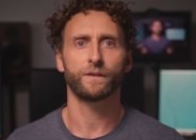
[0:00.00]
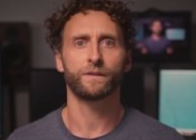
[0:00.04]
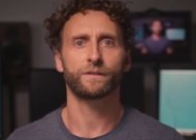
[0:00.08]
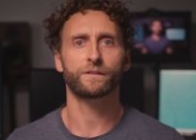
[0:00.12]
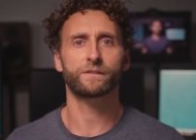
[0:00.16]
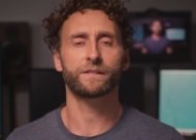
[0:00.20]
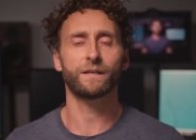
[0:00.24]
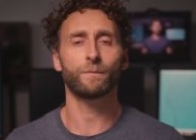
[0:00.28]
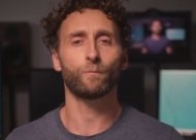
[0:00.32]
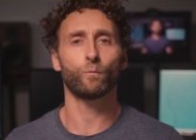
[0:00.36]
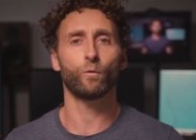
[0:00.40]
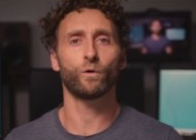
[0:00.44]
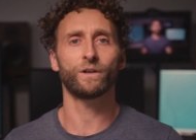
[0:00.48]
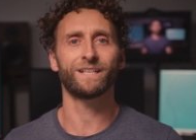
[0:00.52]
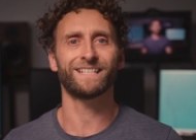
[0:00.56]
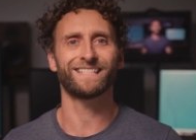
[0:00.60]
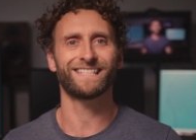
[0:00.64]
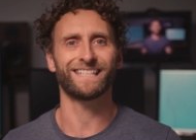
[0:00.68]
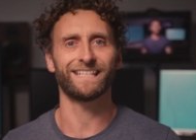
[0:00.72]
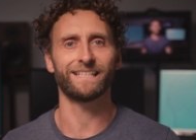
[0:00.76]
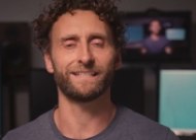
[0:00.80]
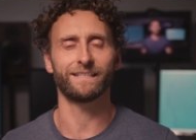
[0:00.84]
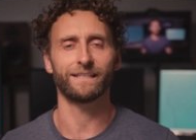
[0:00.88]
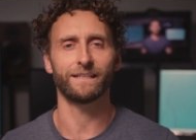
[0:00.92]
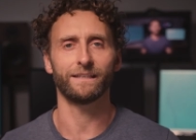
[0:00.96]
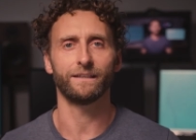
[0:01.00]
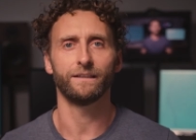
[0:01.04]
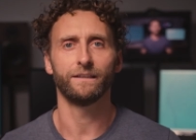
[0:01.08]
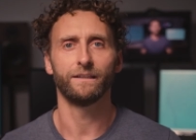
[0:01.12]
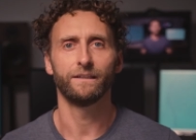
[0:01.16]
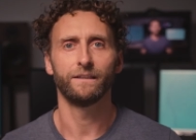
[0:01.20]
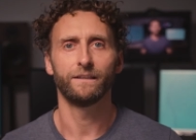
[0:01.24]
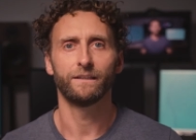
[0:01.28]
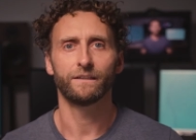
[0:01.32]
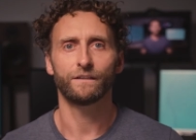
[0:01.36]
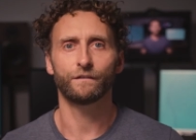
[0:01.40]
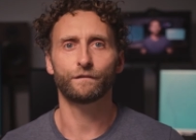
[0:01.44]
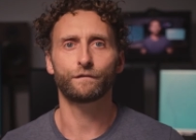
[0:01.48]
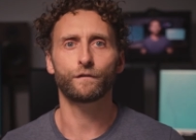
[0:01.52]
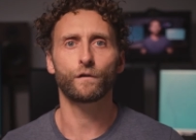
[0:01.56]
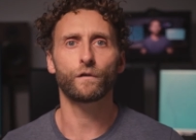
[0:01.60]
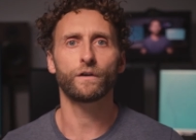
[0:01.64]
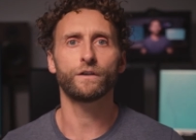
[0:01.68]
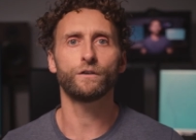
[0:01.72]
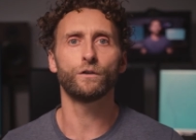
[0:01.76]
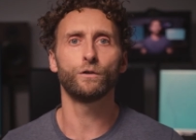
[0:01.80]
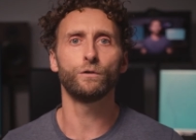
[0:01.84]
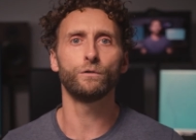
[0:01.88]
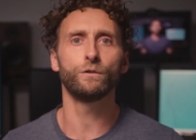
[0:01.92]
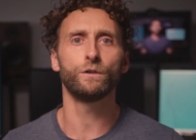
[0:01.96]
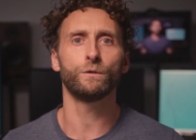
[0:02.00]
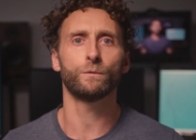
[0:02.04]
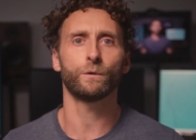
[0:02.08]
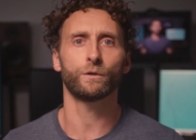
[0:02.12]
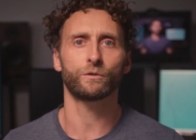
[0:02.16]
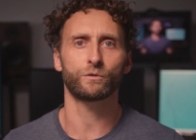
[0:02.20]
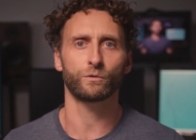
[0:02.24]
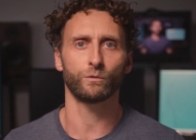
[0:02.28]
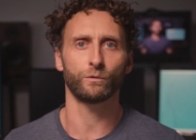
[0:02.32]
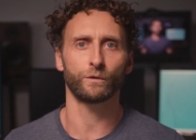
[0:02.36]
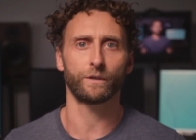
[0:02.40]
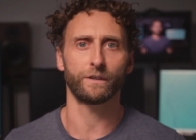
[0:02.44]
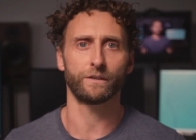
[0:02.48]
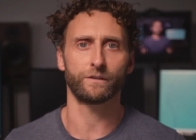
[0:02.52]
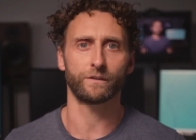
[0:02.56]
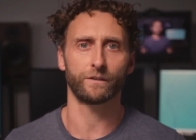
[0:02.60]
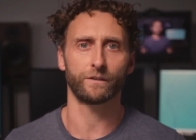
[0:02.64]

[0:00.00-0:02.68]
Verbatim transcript: Step one is easy Define who you are talking